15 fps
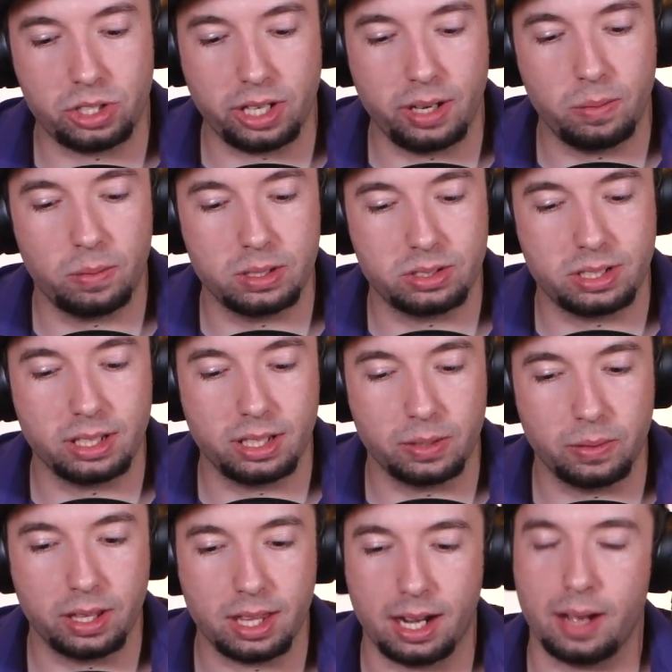Jin was
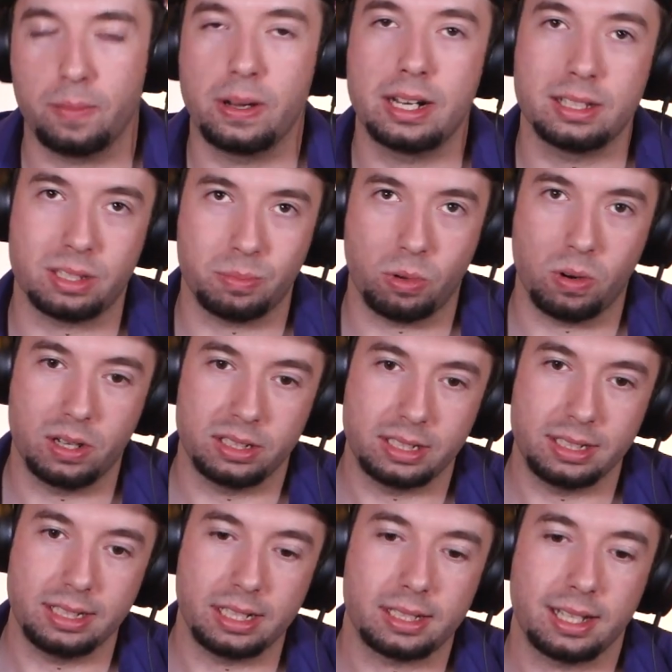dealing with, and I went into more
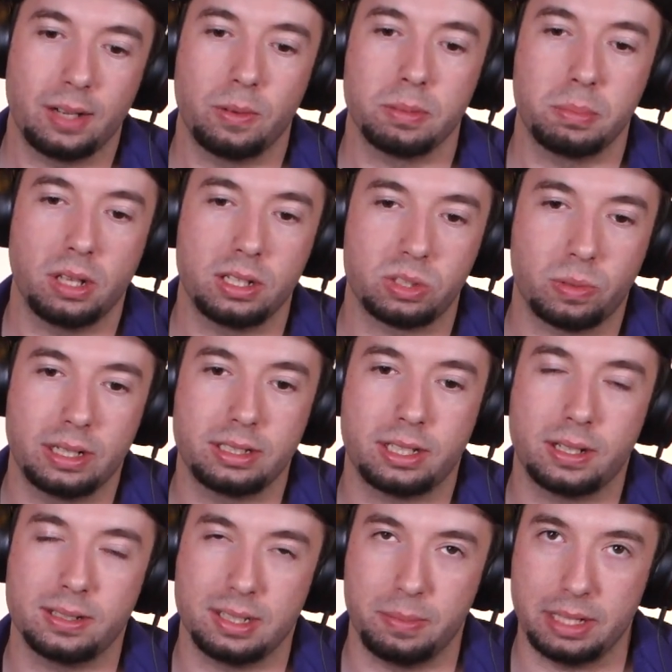into detail with Blood, Sweat, and
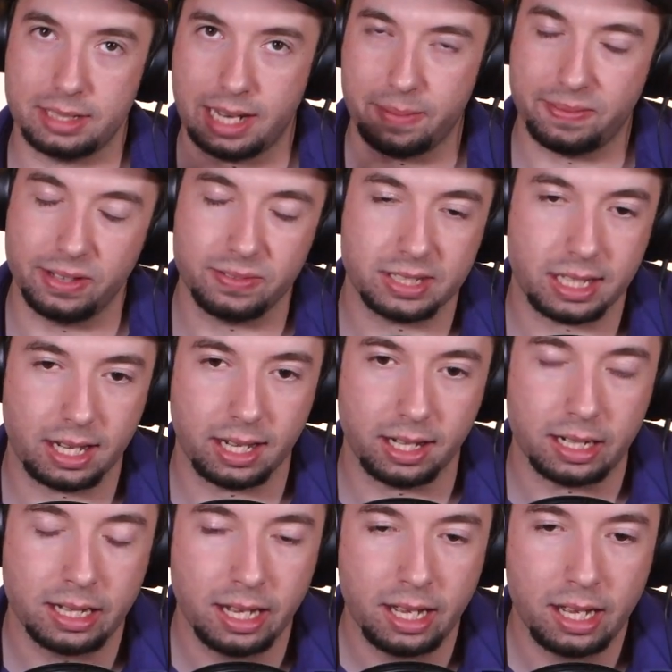Tears on my top
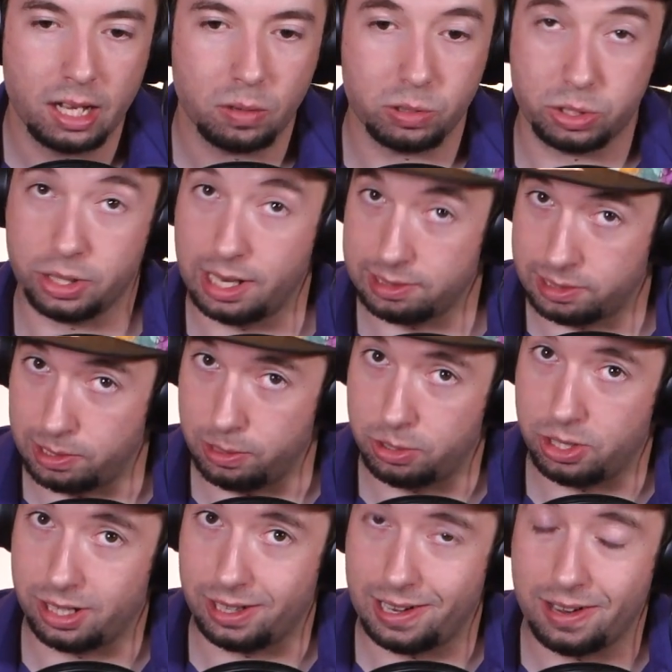15, which you guys can go
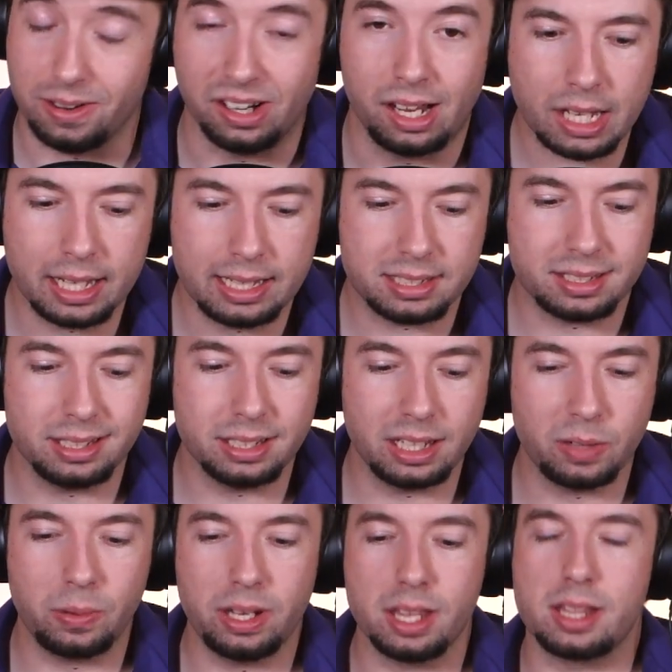check out, is
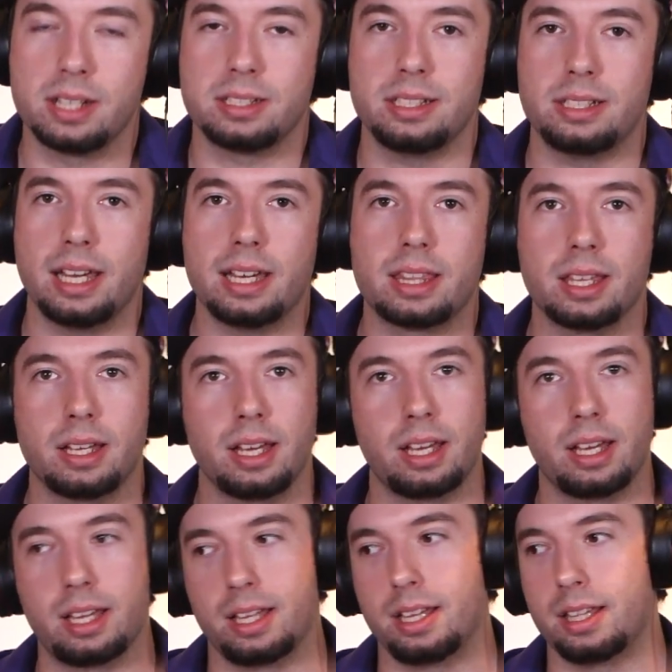dealing with, does he take
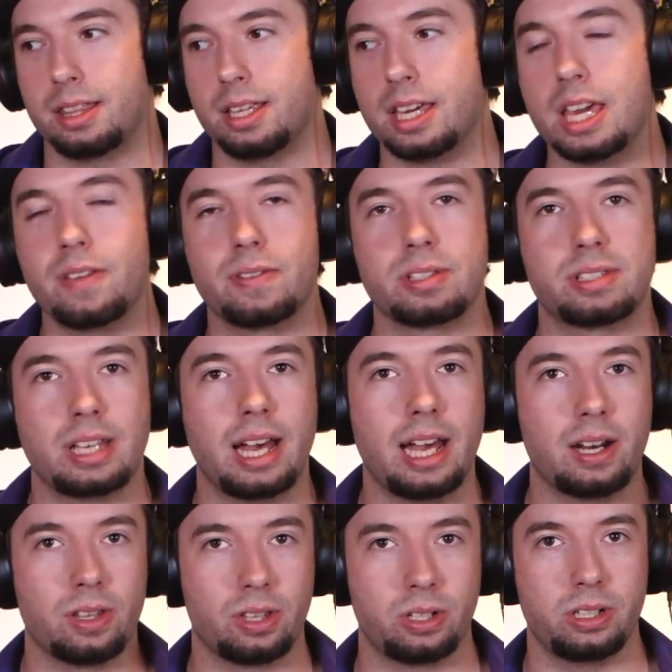the evil
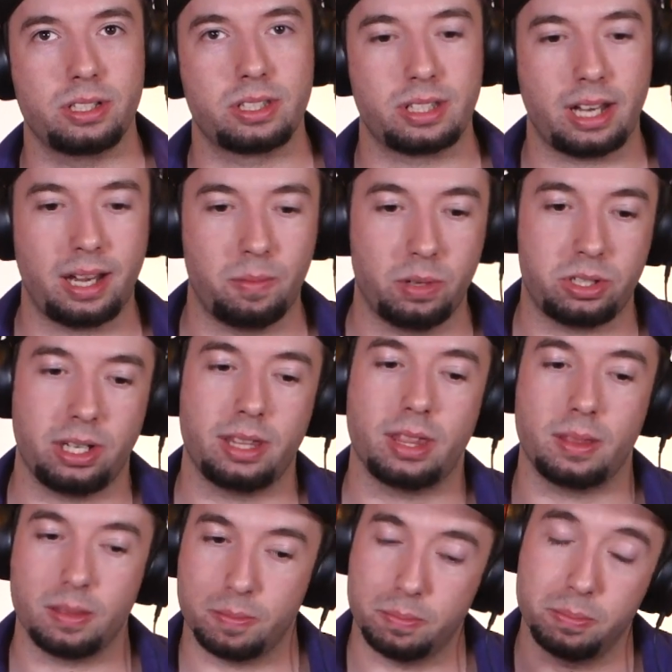side or the good side, which I
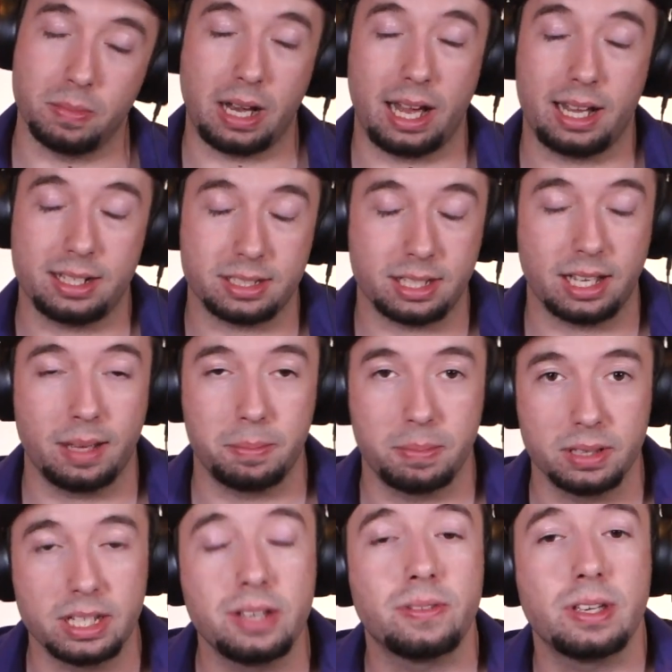
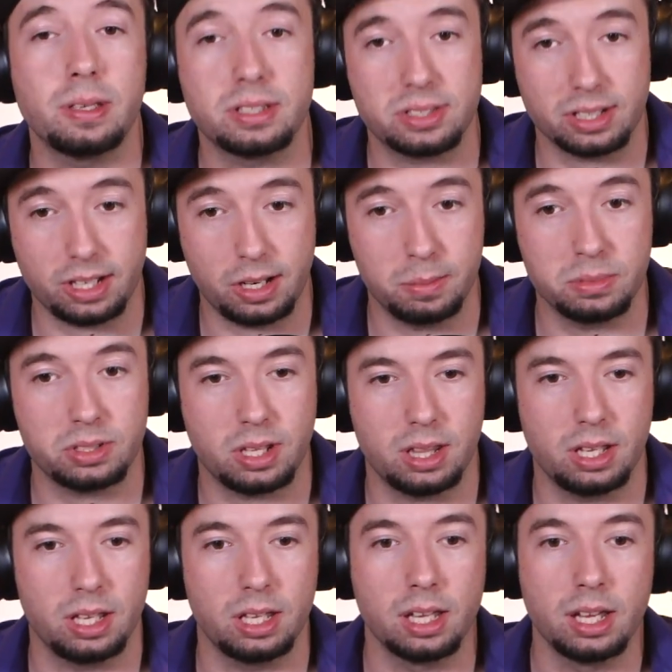believe he succumbs to
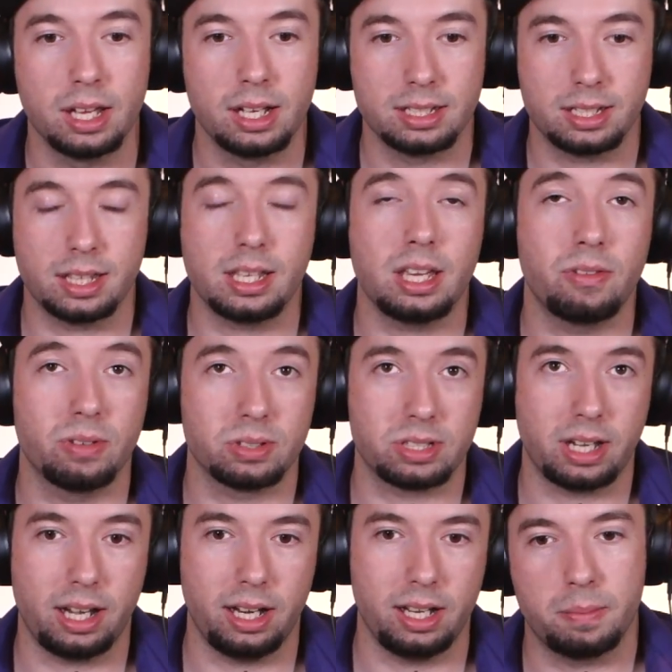the evil
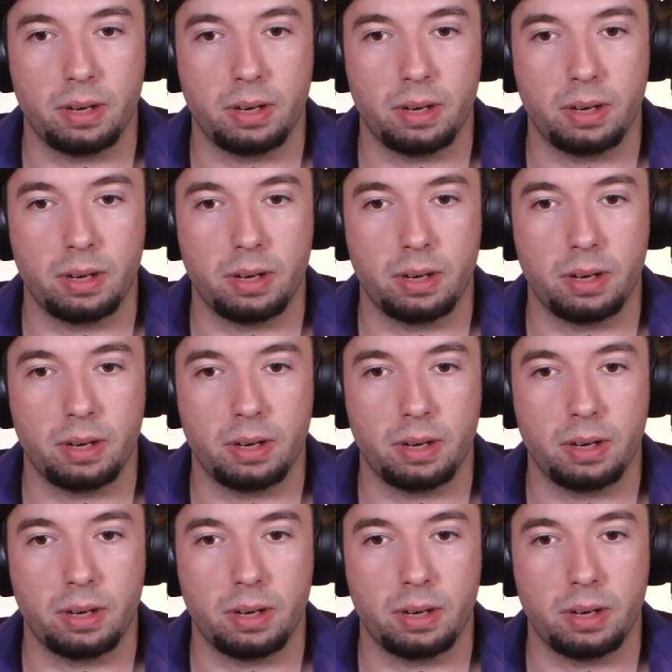side,